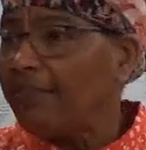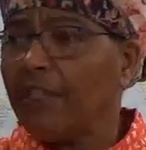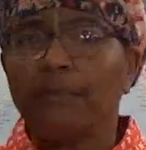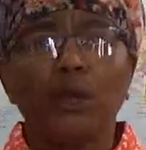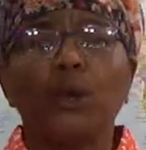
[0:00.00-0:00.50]

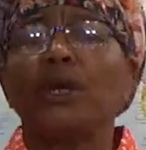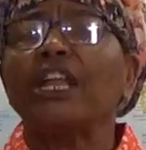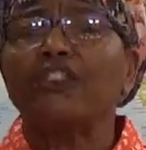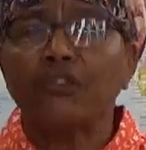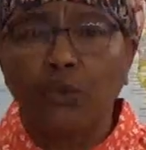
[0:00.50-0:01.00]
Them
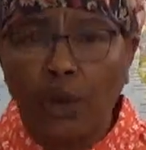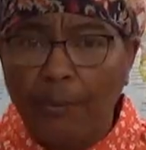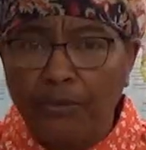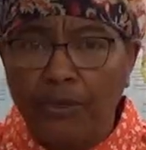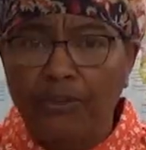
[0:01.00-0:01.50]
learning
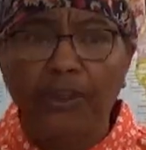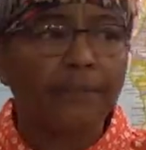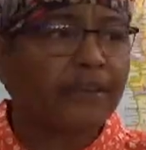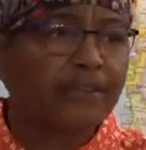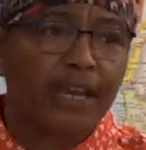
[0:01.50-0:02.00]
scriptures,
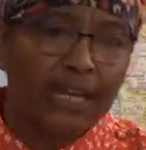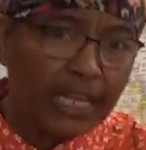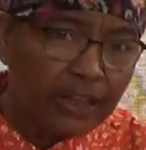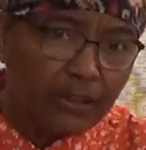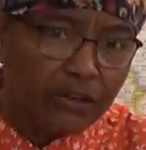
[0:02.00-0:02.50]
them
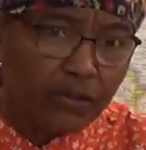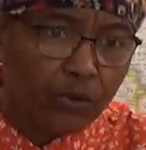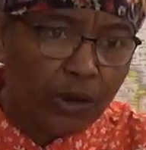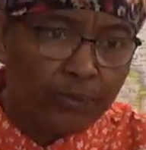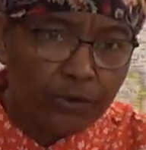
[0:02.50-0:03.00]
studying the
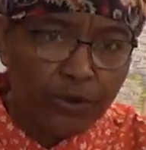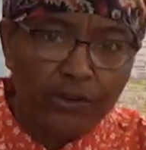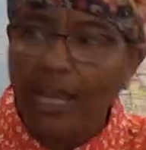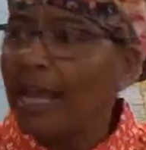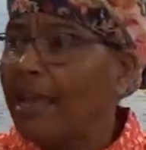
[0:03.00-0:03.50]
scriptures,